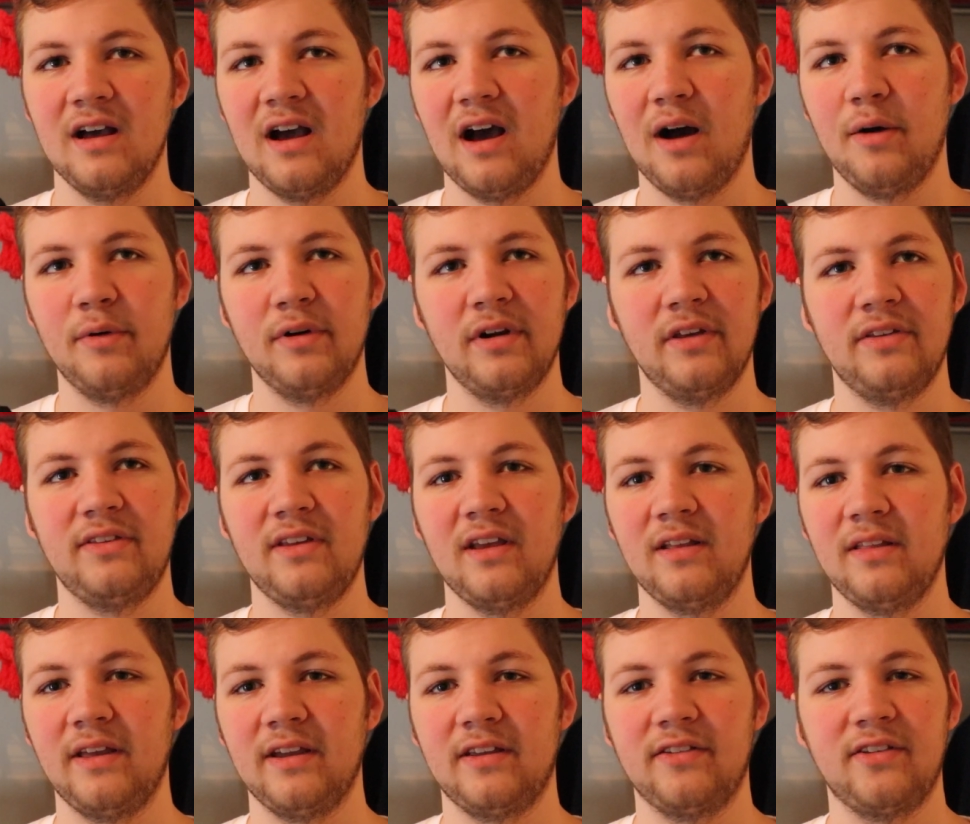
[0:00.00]
I want to
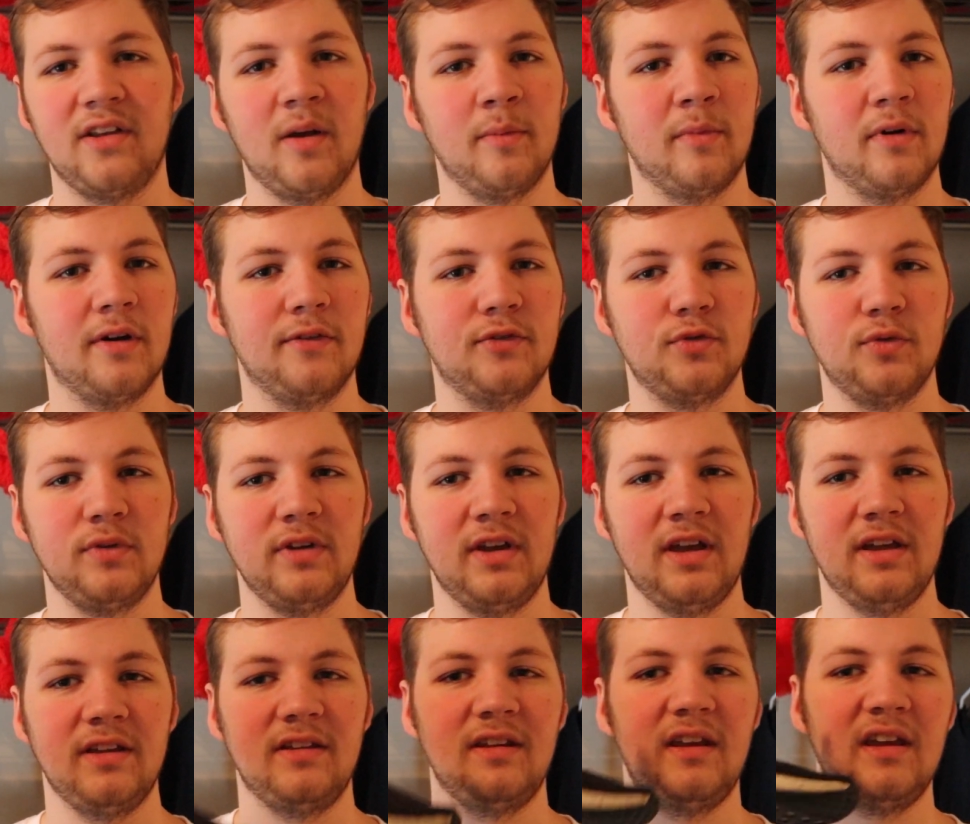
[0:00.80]
say like summer of
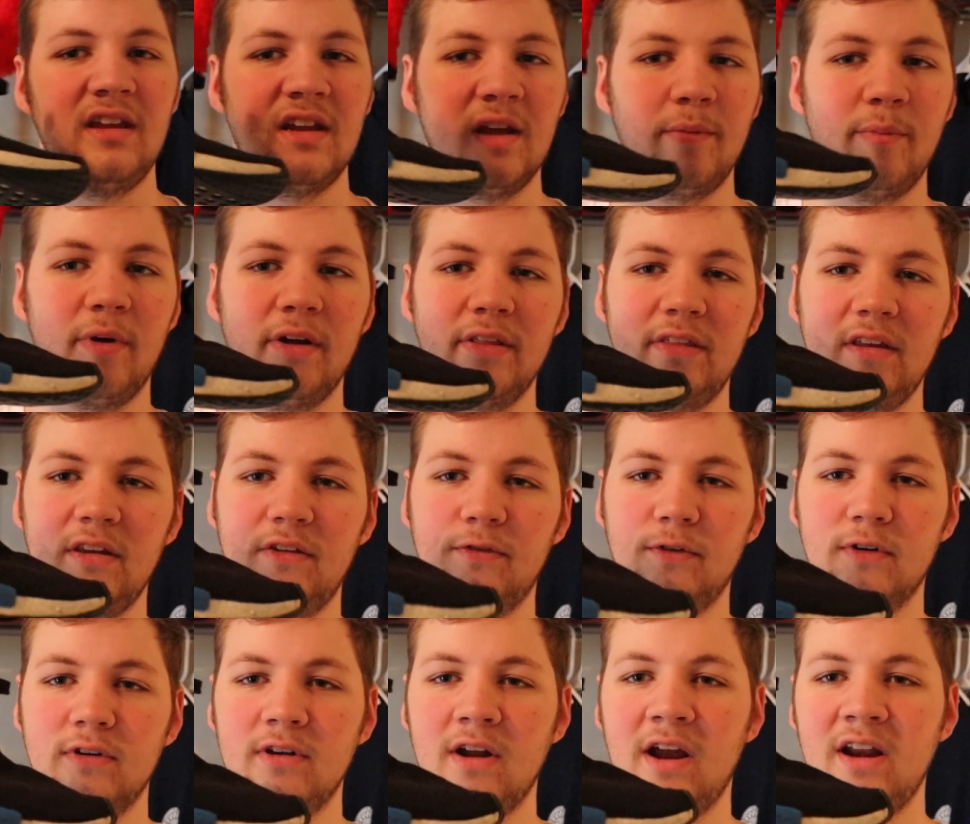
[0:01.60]
2018, I bought
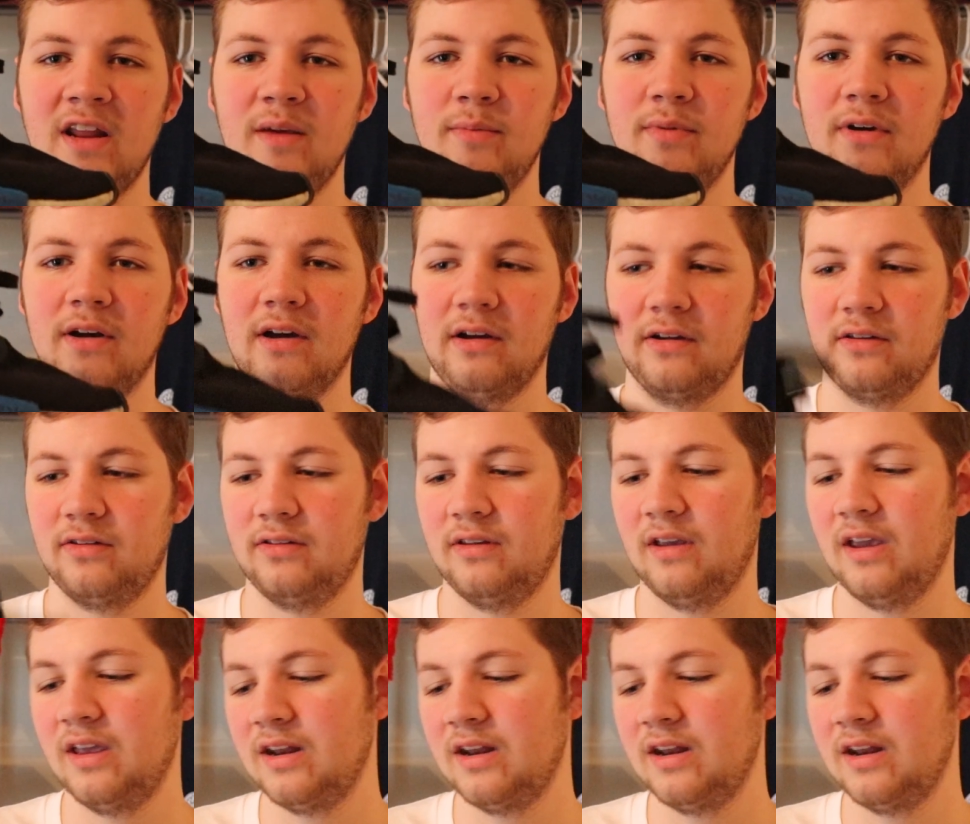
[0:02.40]
these for 90 bucks.